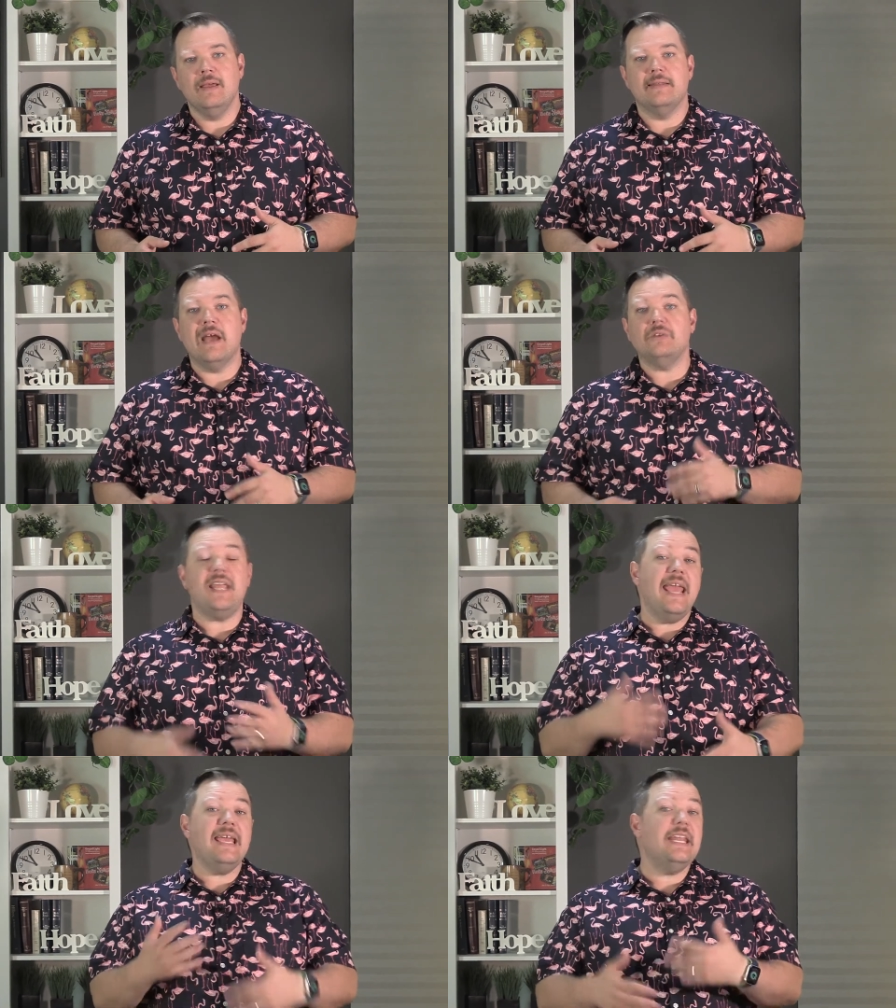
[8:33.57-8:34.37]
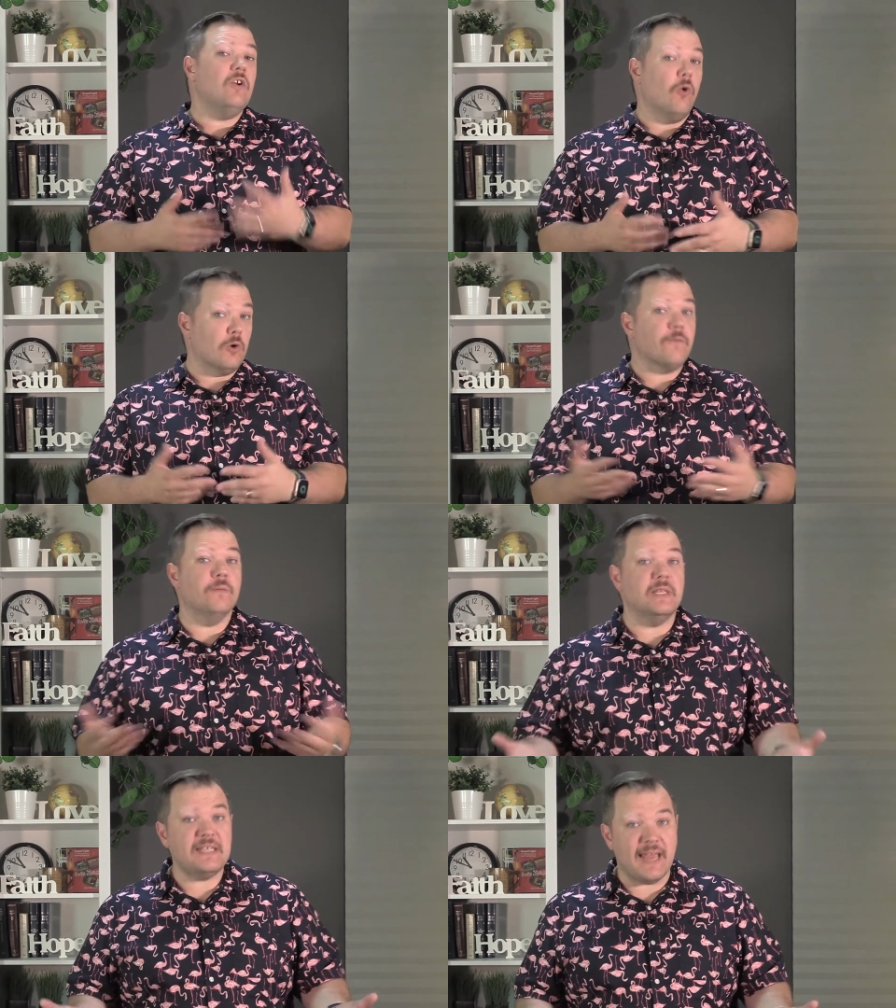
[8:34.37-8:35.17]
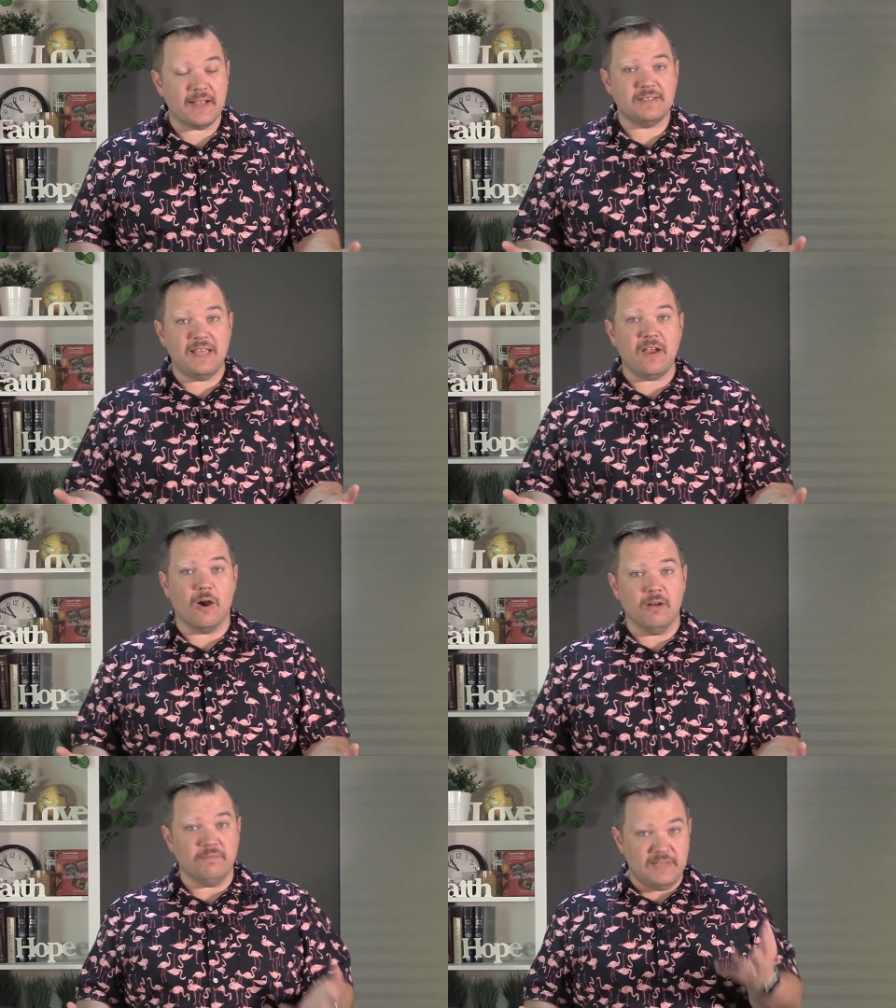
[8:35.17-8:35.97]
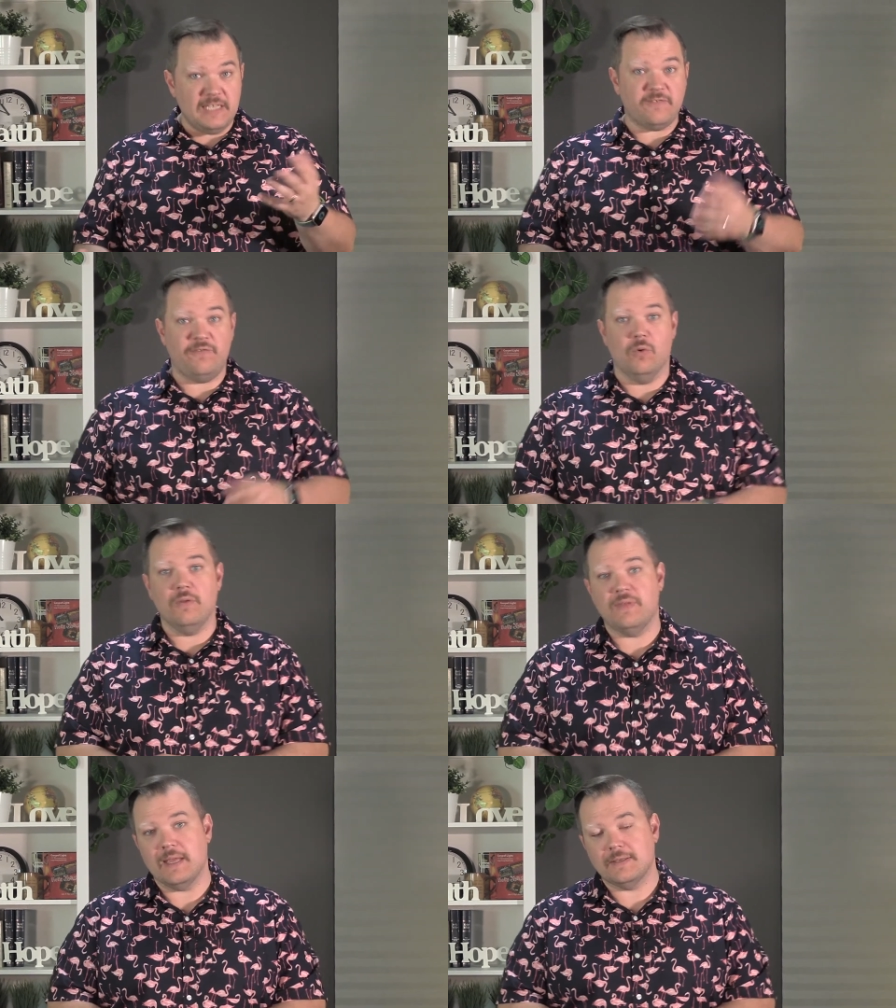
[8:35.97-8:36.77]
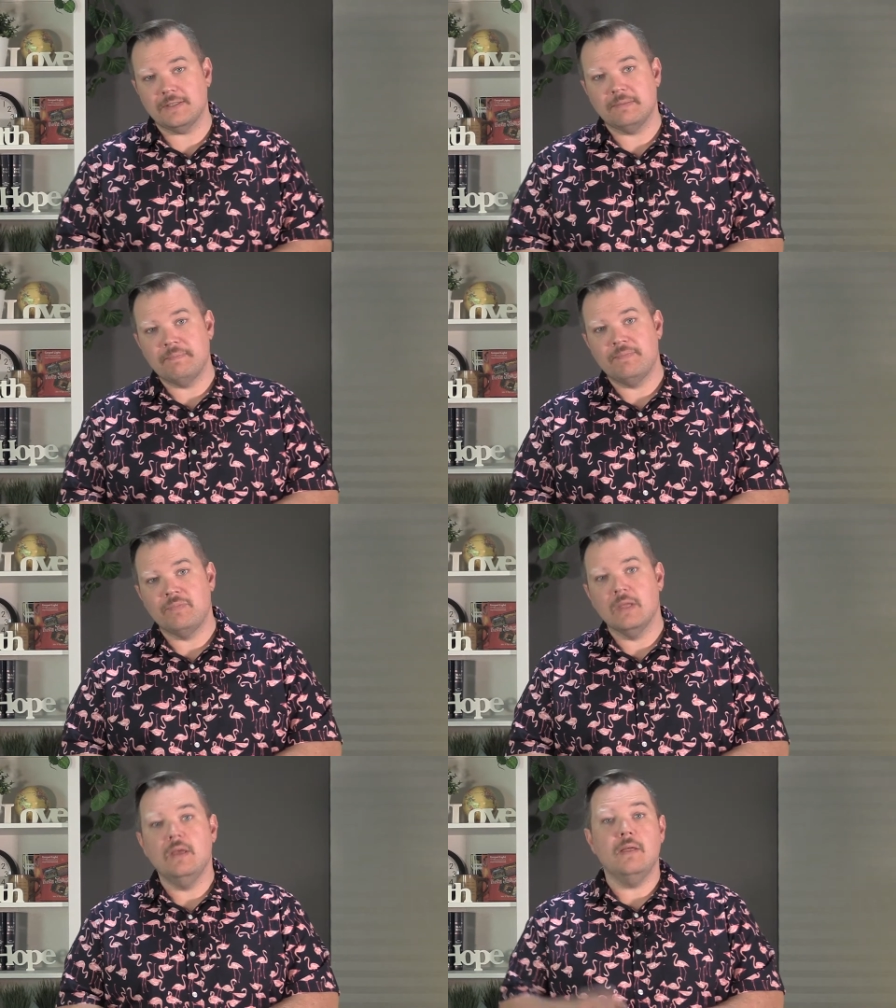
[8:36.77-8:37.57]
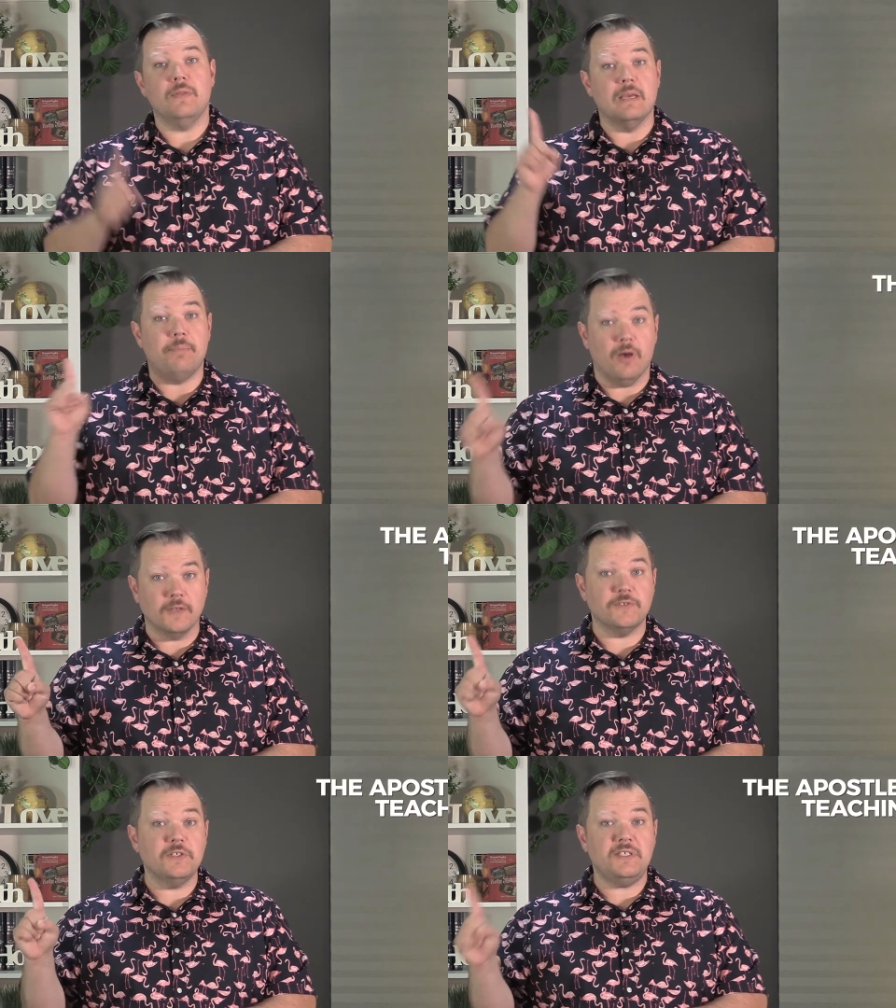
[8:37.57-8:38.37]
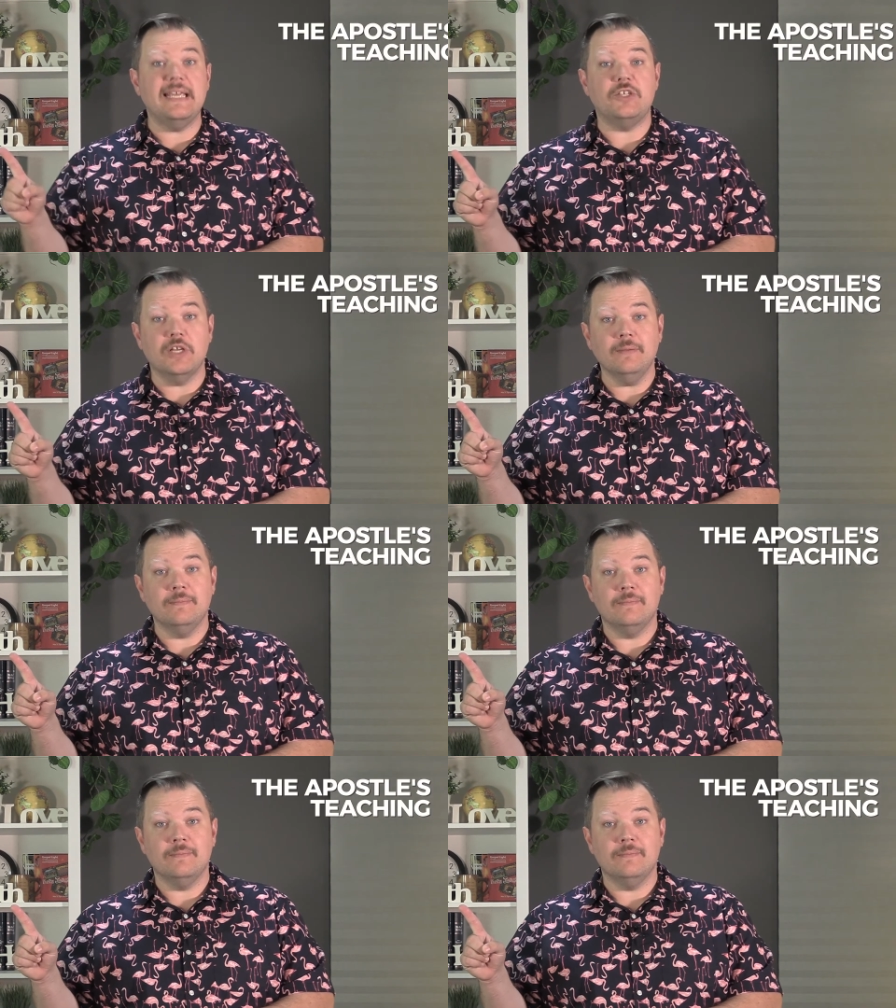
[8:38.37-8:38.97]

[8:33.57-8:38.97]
Now, taken in order from the text, they are these four things the apostles' teaching,